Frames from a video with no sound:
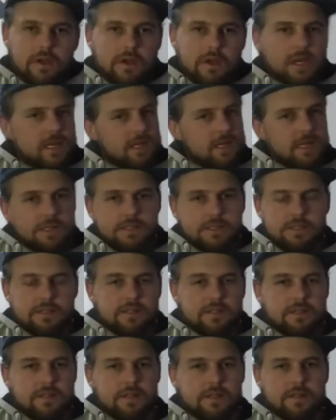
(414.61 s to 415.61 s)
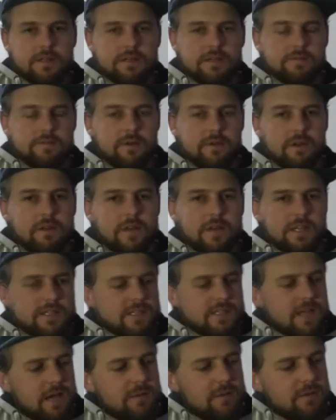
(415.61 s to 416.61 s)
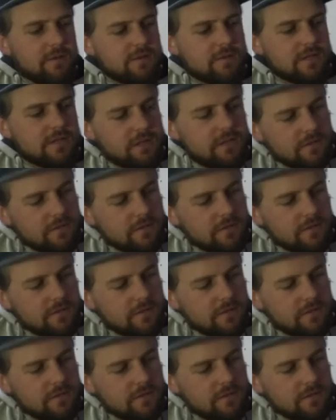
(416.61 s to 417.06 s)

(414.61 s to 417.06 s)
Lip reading: and follow that same routine